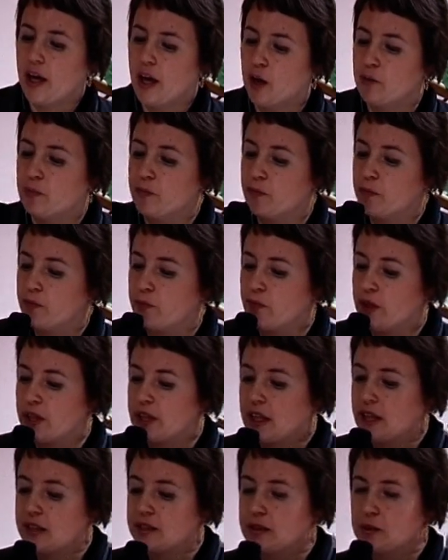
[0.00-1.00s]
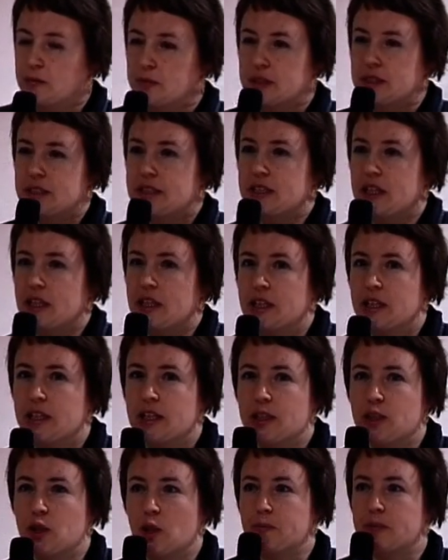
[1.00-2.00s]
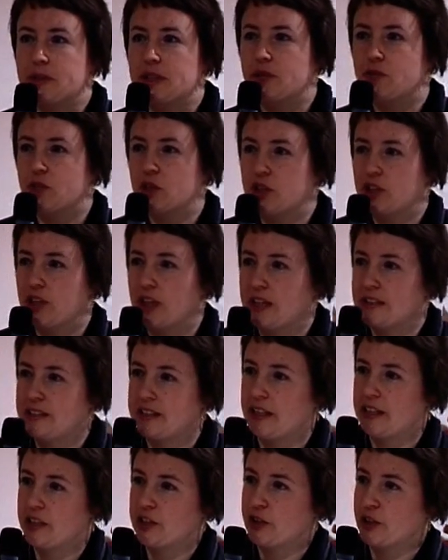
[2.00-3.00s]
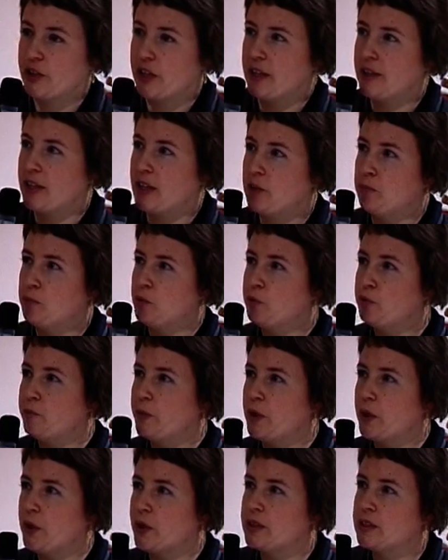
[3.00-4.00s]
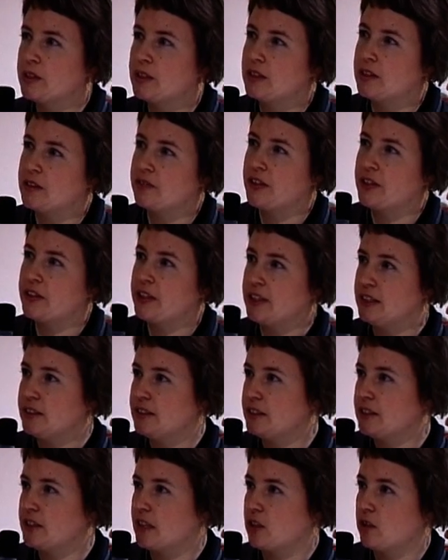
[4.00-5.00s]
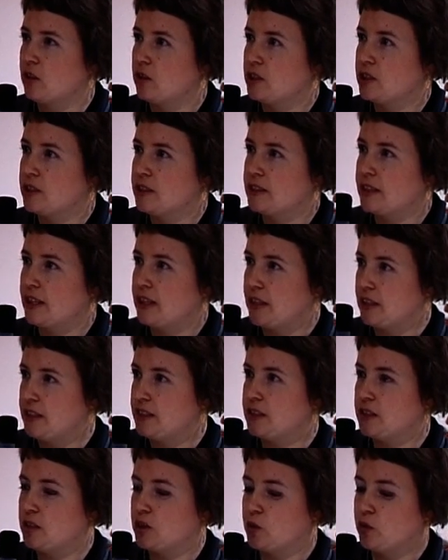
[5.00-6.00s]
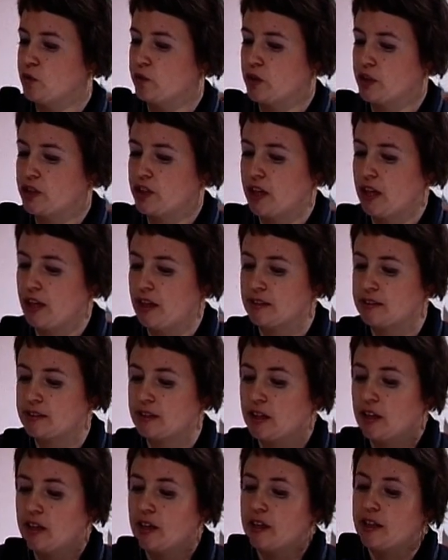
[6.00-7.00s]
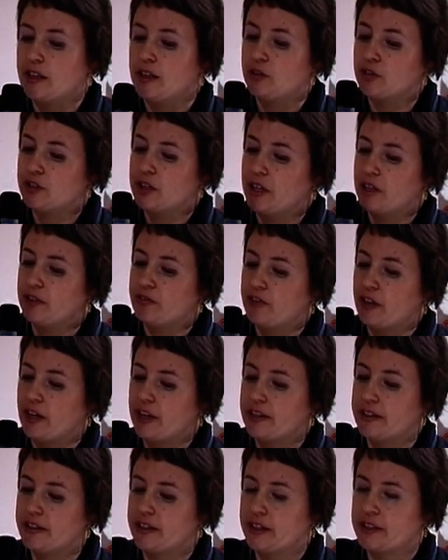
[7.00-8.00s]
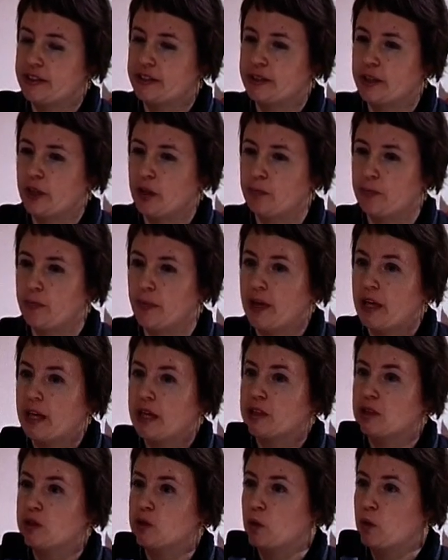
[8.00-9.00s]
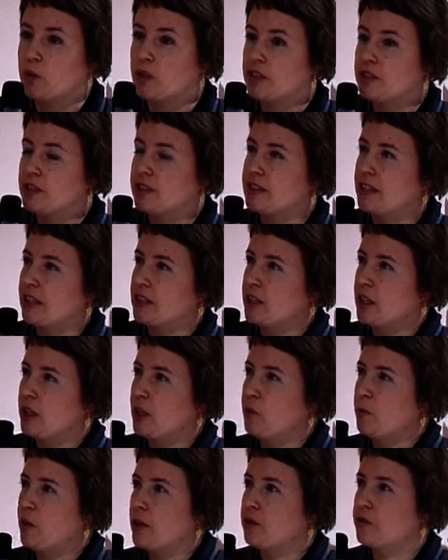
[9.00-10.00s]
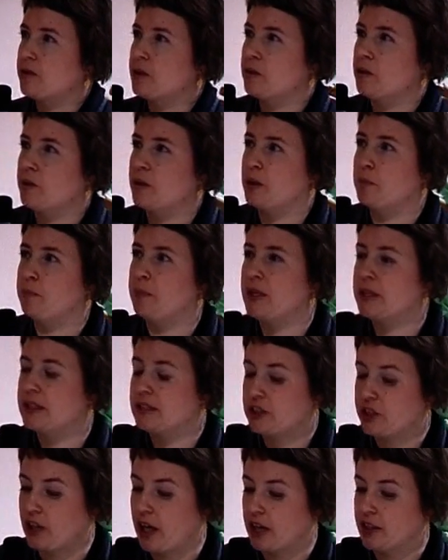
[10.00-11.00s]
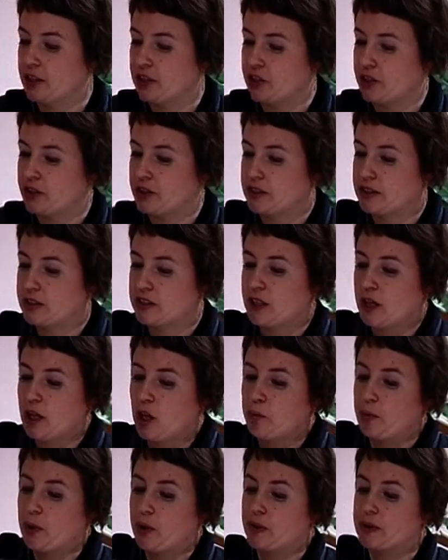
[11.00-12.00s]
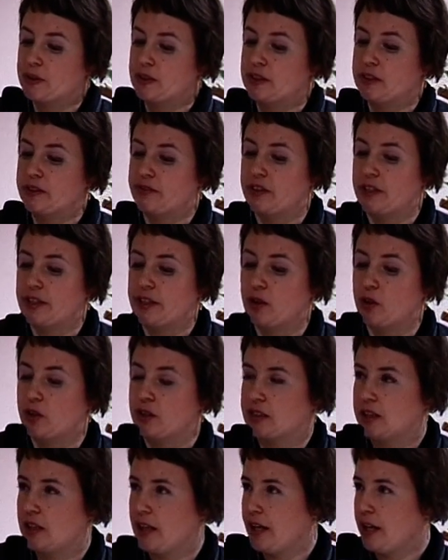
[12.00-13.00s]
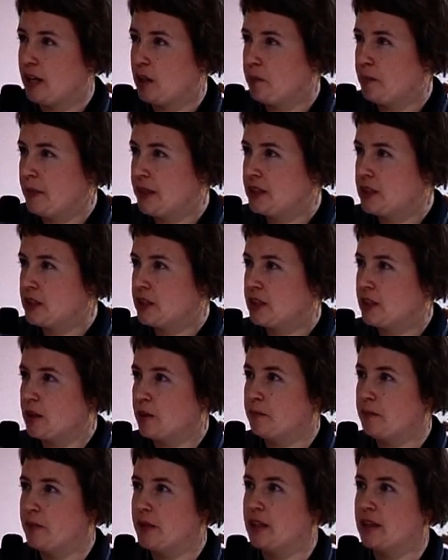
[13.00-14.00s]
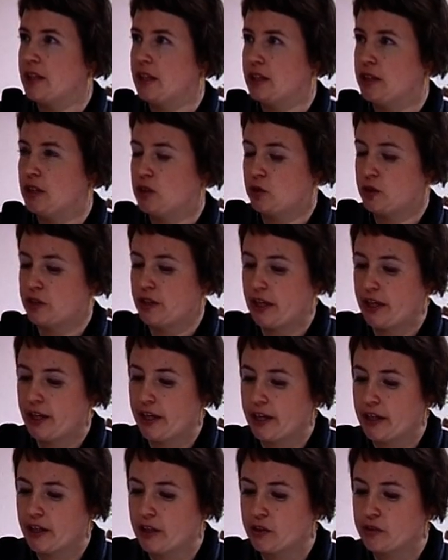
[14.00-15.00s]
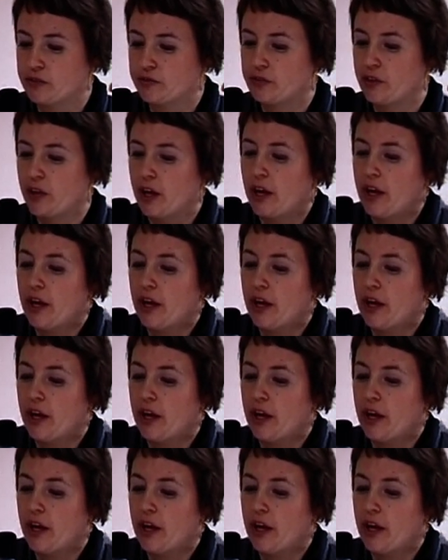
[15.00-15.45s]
When customers are adopting virtualization and they move beyond the very easy technologies that are easy to virtualize, they usually find that storage is actually one of the biggest challenges, because it's a very costly element that they need to take care of.